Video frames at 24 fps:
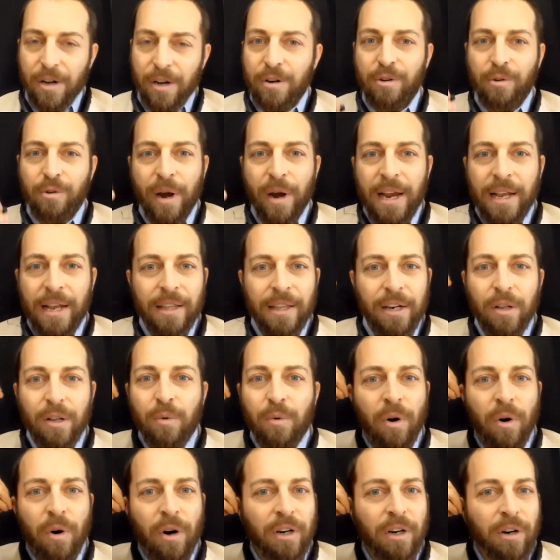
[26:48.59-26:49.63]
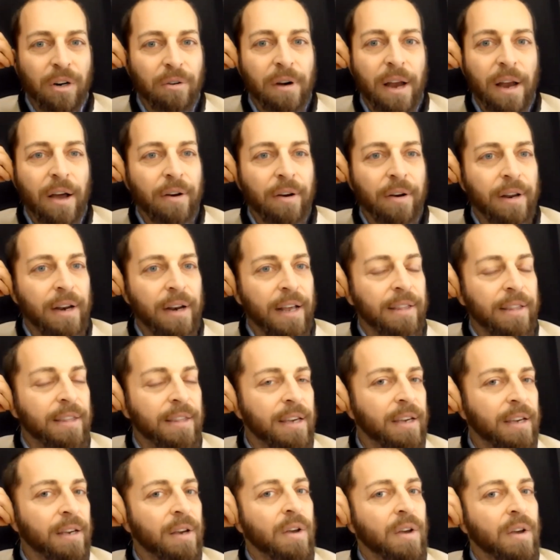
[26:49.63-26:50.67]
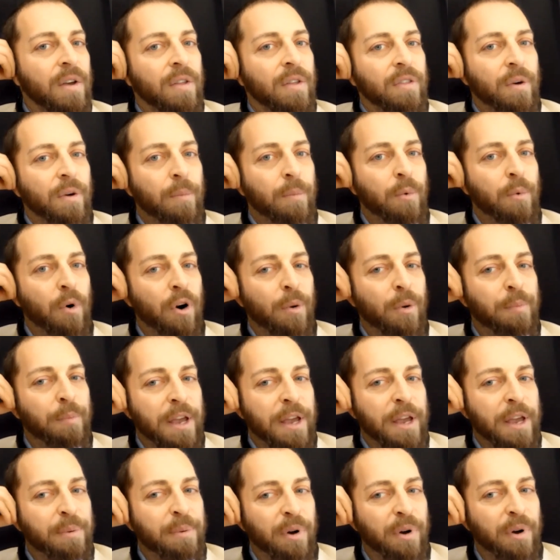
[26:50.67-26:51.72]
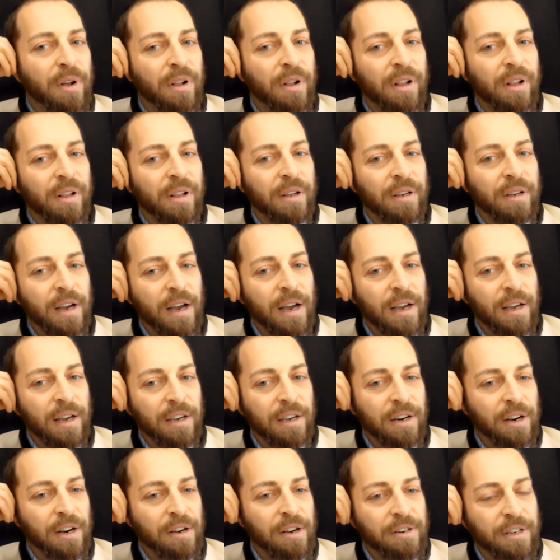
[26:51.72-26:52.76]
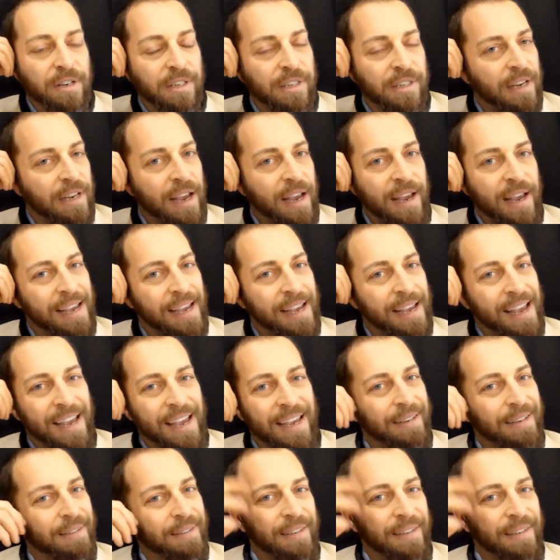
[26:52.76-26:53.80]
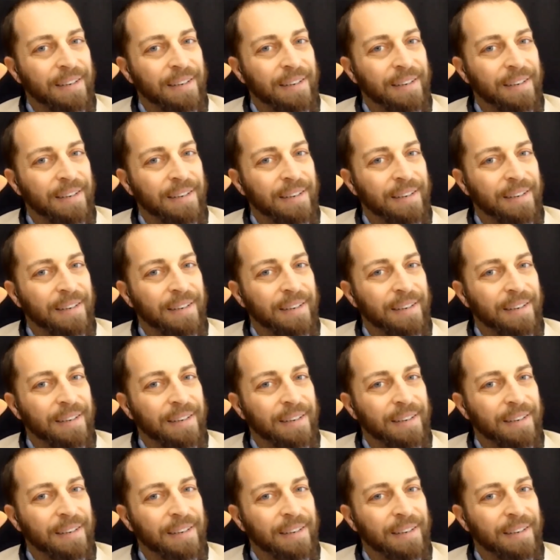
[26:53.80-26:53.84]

Great little workaround. And I think the more people, just say, hey,